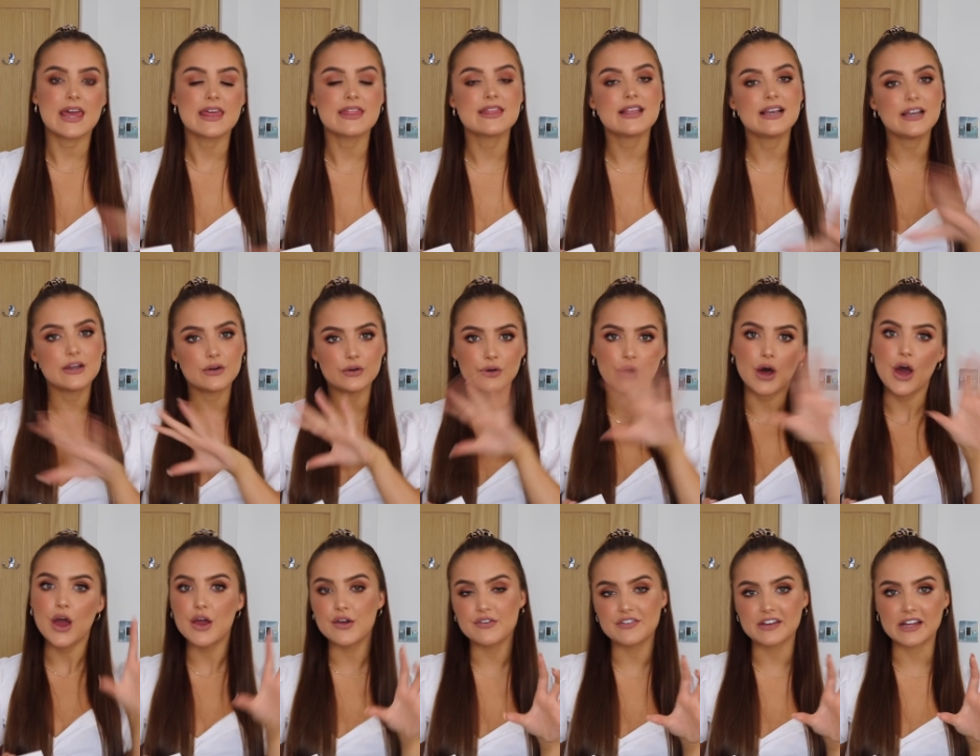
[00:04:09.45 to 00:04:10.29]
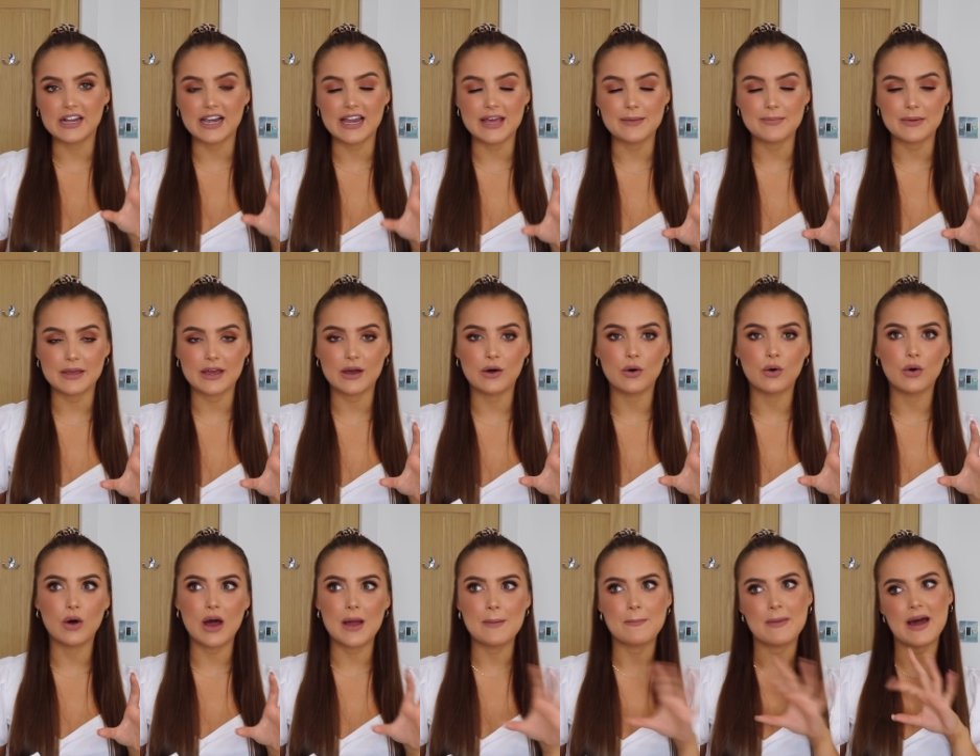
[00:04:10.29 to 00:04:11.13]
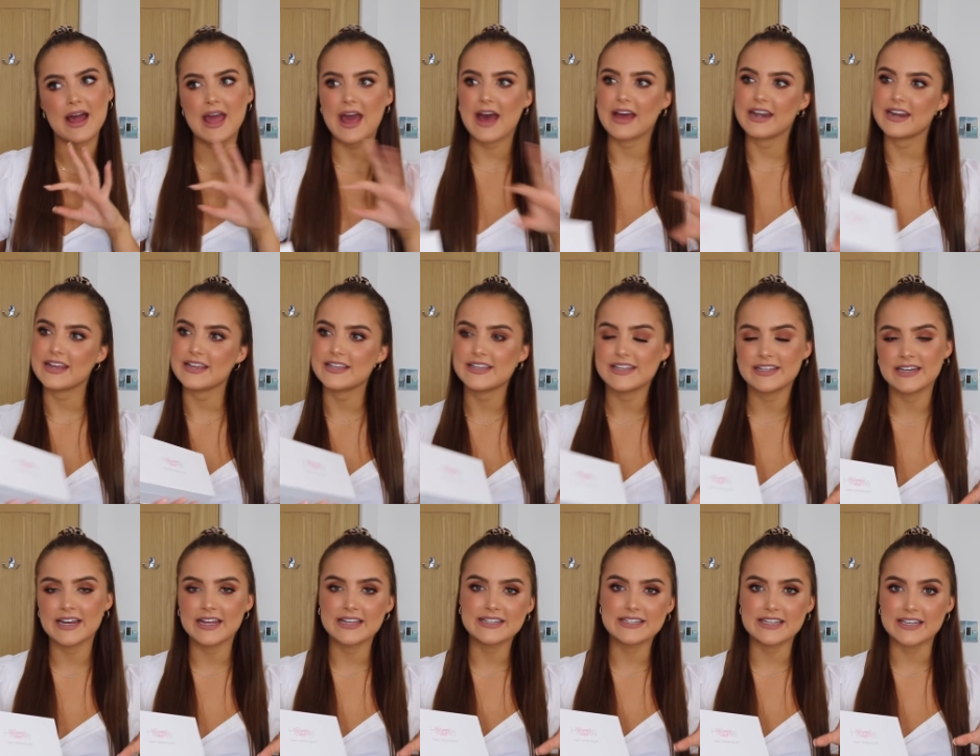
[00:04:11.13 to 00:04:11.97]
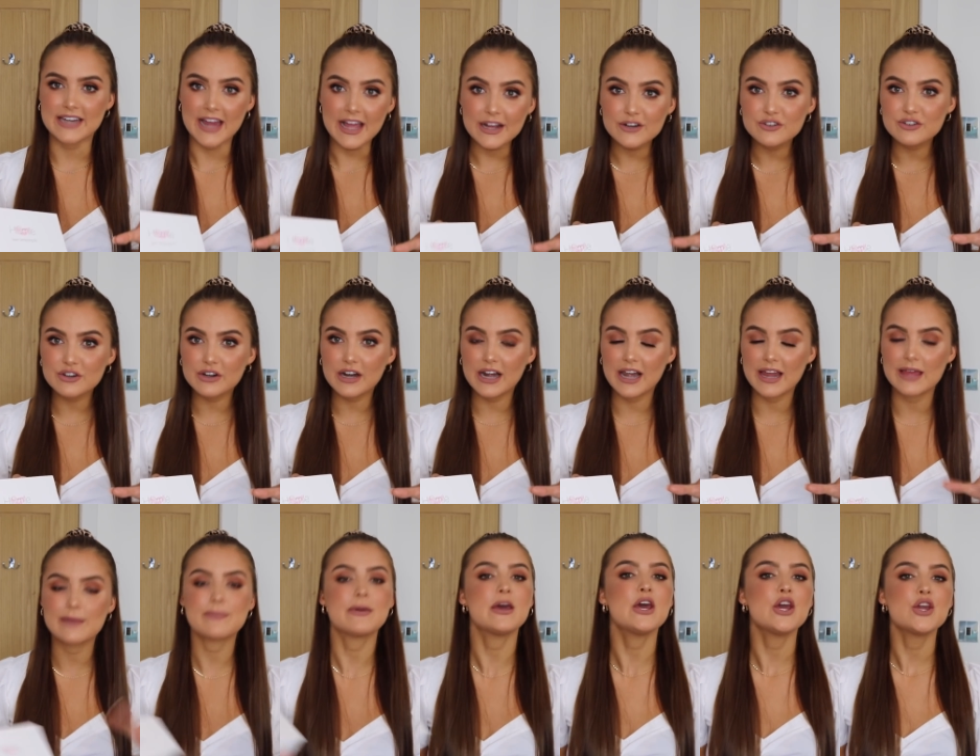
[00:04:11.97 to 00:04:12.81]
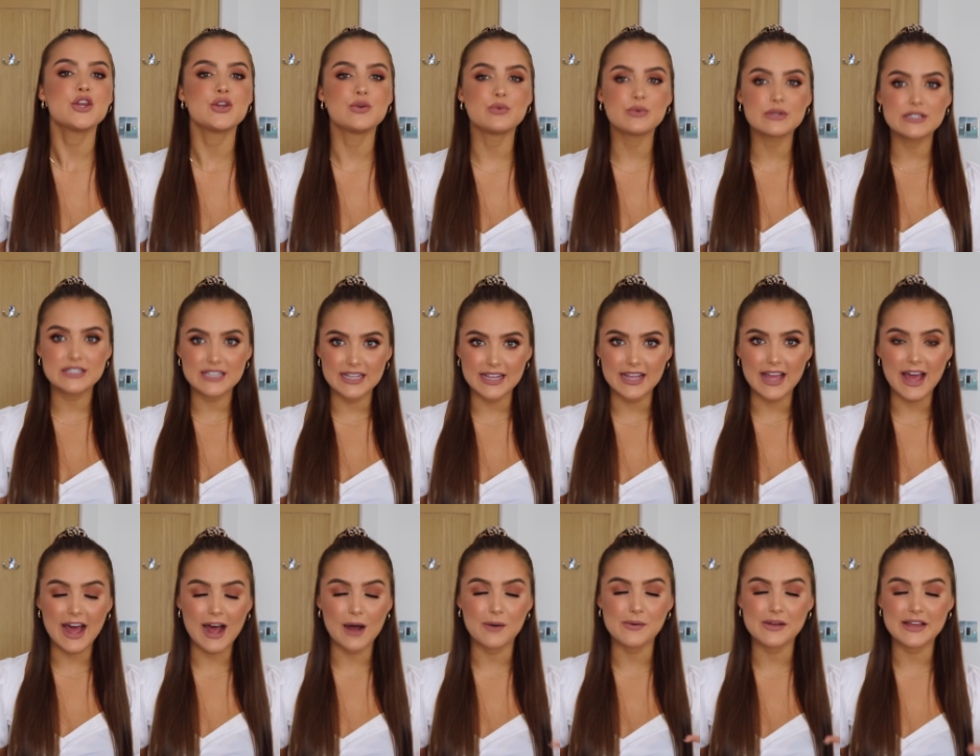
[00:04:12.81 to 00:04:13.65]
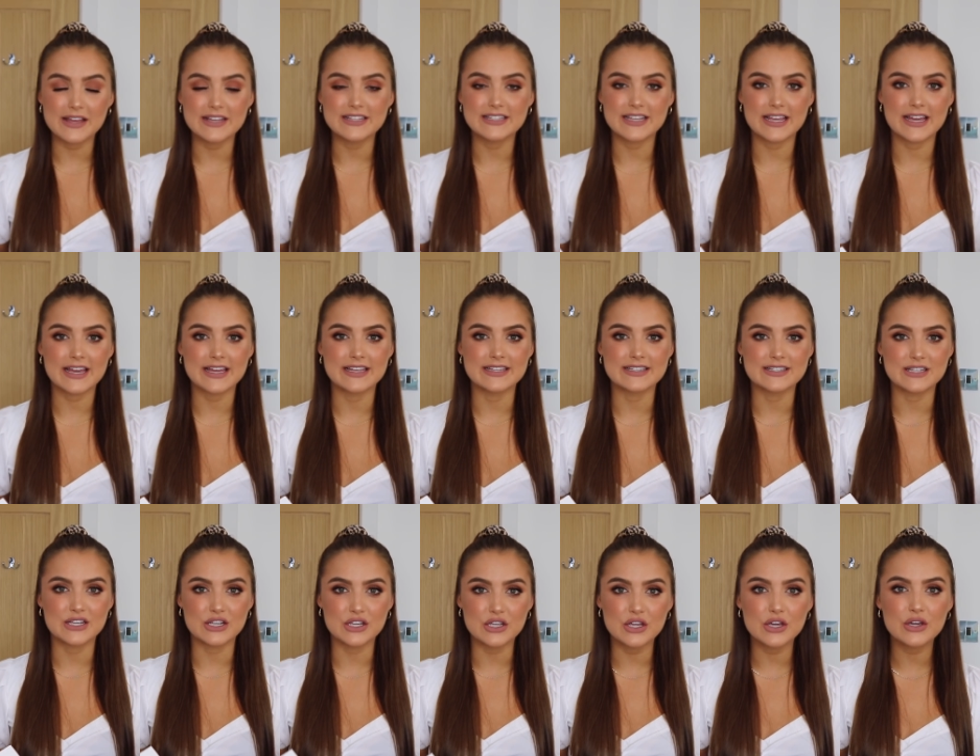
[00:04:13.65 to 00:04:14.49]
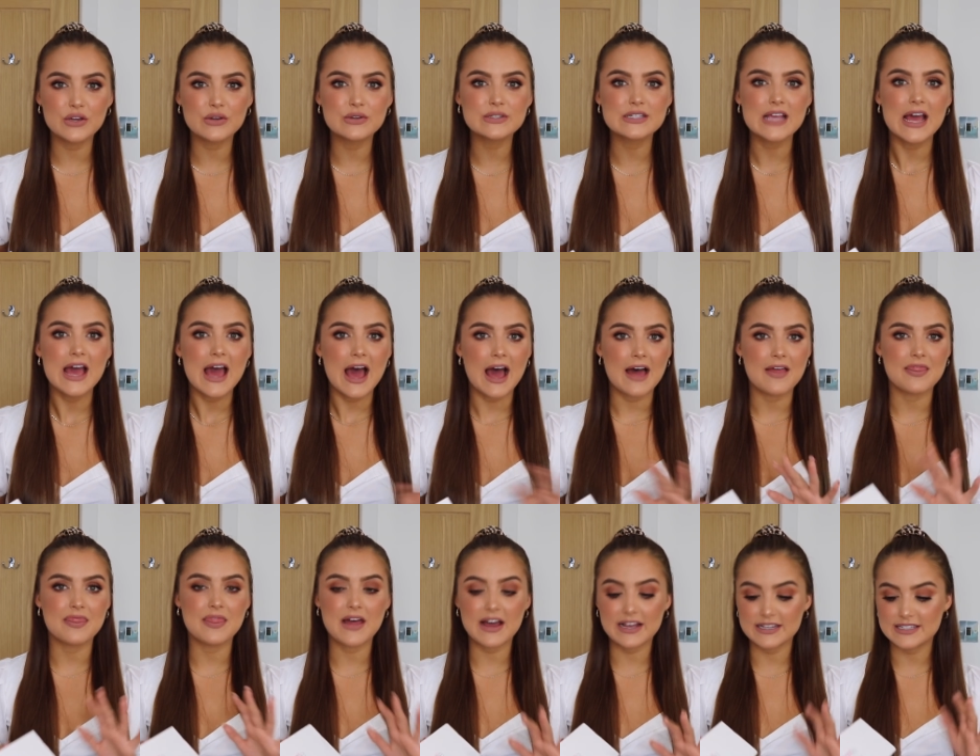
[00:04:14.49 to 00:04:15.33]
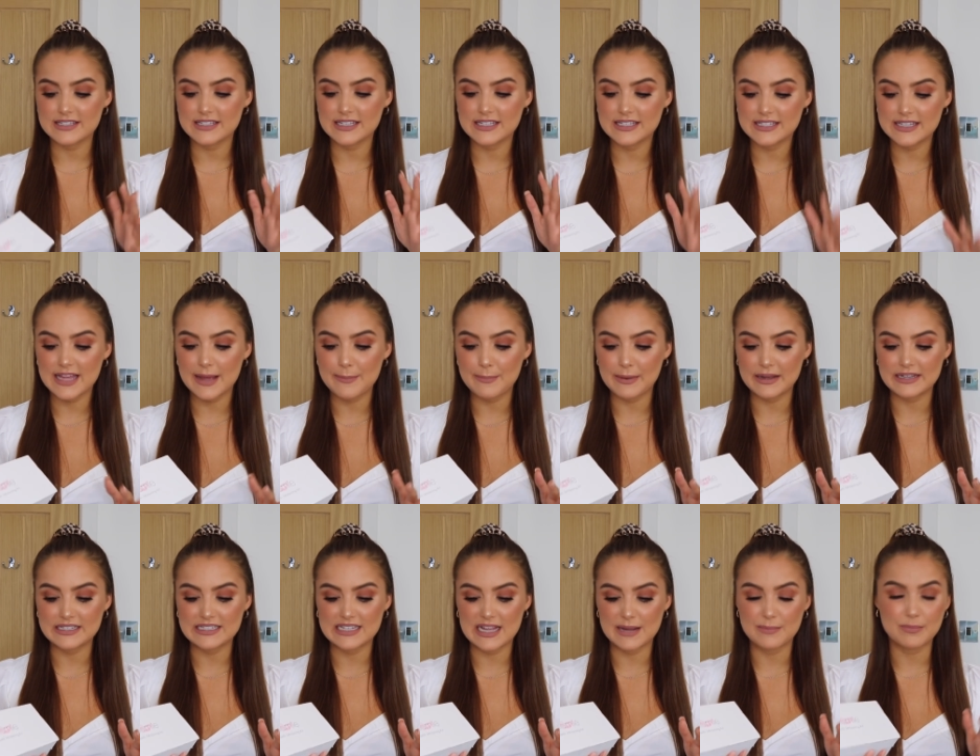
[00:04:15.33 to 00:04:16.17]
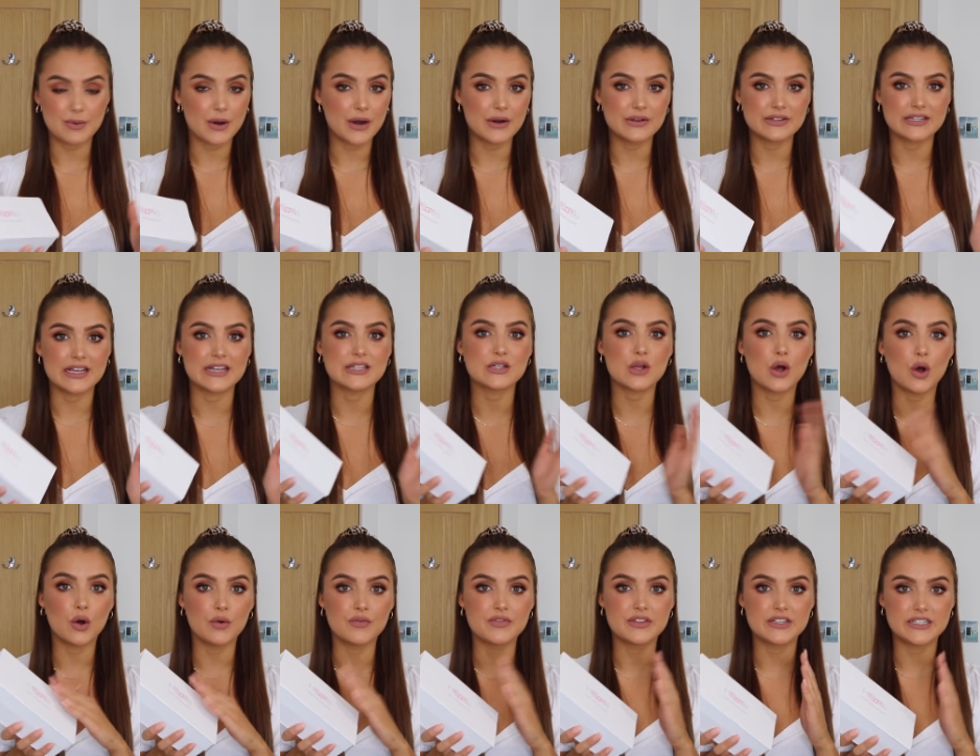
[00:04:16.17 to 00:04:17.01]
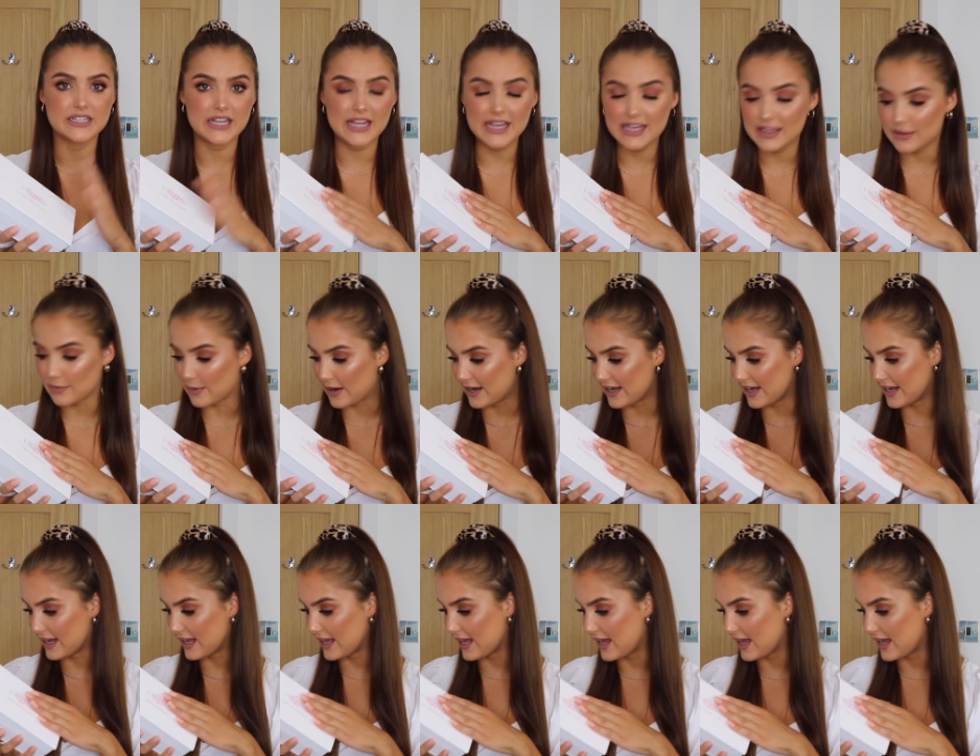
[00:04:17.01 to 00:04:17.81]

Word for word: In the little overclip, or I might add it in as an extra clip, you will see how easy it is to use, and that's the step-by-step process of the teeth whitening